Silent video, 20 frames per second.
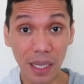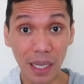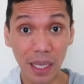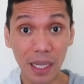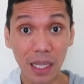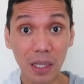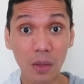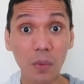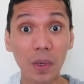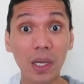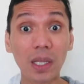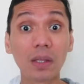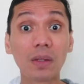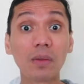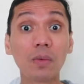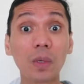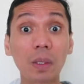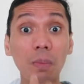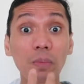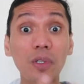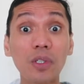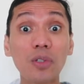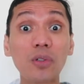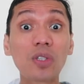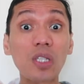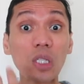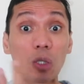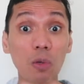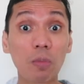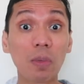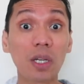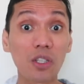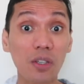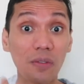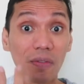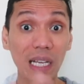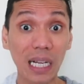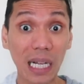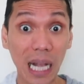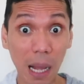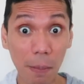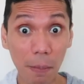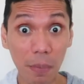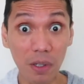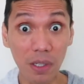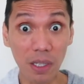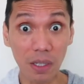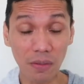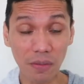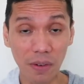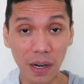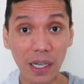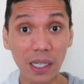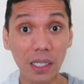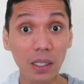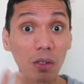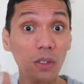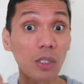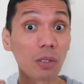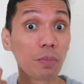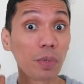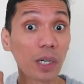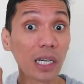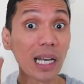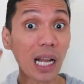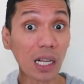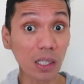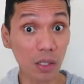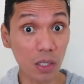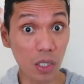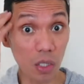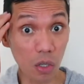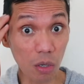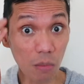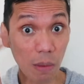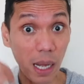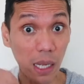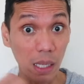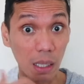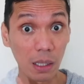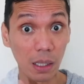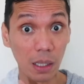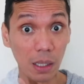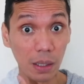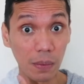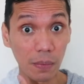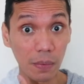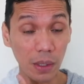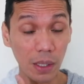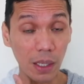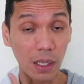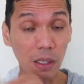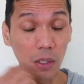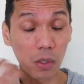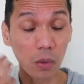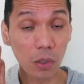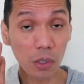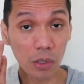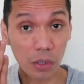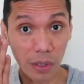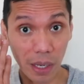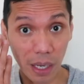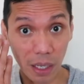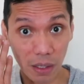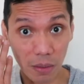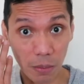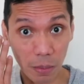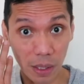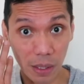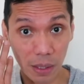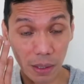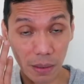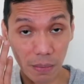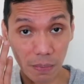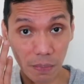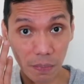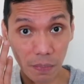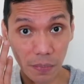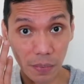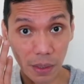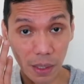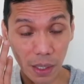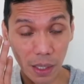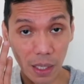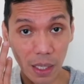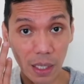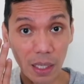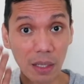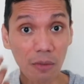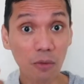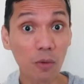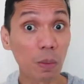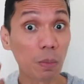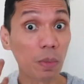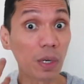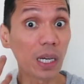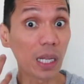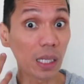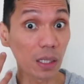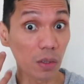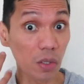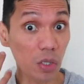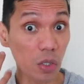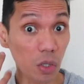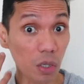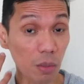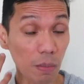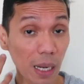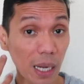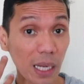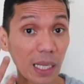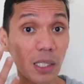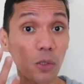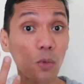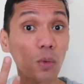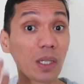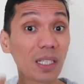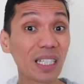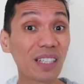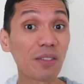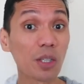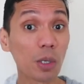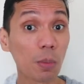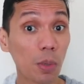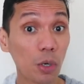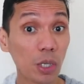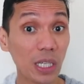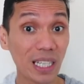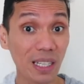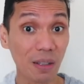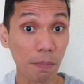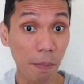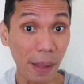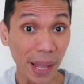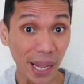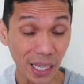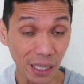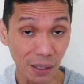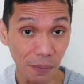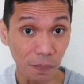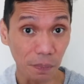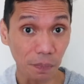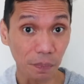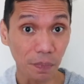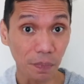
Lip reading: And then when we produce too much of the kapha, the fire, it could burn out the soma, the water element. And then if we burn up the soma, it will leave the body in pain.